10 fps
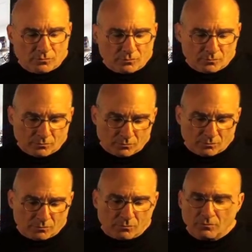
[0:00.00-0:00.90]

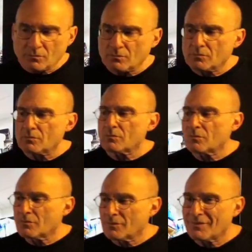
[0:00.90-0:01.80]

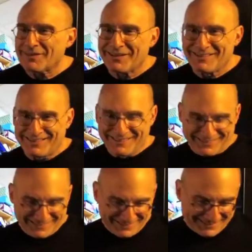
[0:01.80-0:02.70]

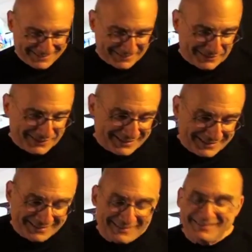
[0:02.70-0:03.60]

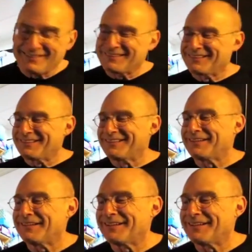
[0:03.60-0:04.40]
The person shown says nothing.